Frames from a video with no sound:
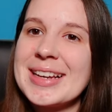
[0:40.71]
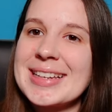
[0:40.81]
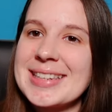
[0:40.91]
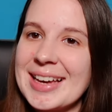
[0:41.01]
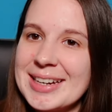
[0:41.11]

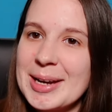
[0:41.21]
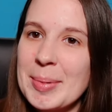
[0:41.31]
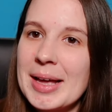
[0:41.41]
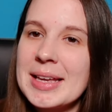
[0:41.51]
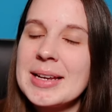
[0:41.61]
excited
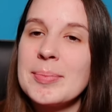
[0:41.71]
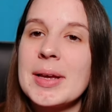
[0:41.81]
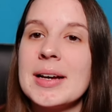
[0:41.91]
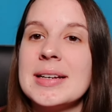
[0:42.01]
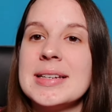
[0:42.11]
about it
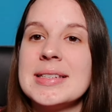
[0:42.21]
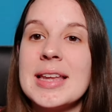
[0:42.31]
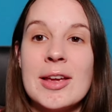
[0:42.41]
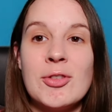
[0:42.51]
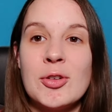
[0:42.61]
because
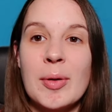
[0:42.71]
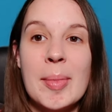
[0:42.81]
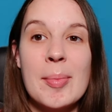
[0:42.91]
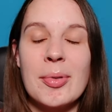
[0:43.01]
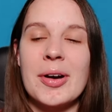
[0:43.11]
if you
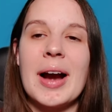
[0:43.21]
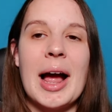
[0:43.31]
remember,